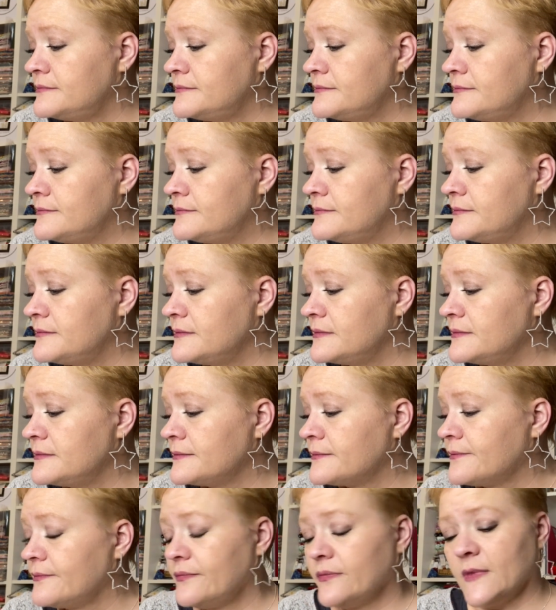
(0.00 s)

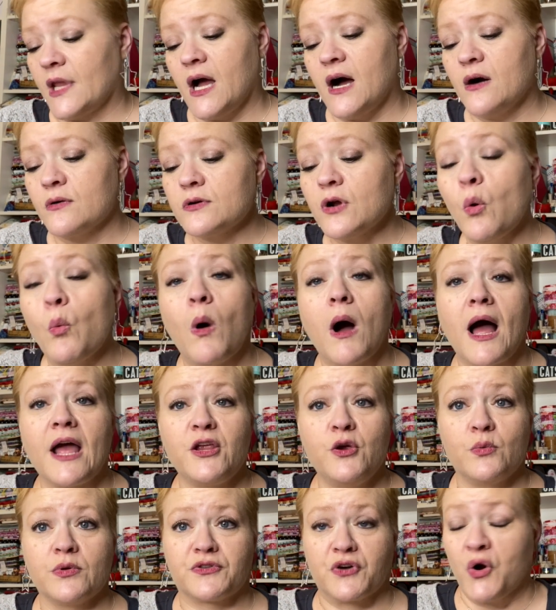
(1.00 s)
I don't know why
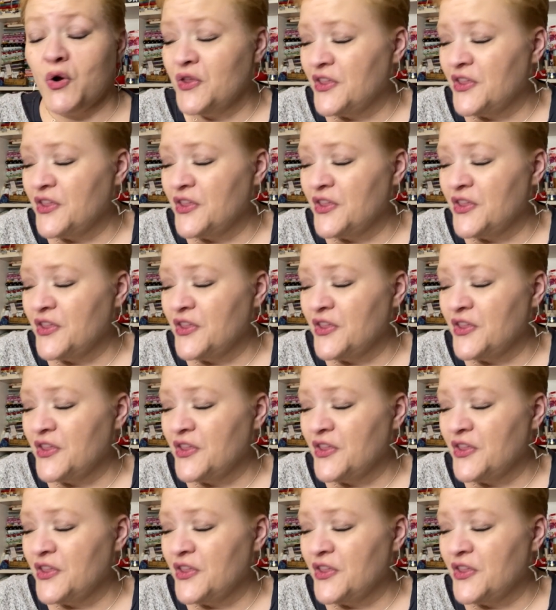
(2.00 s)
you would throw,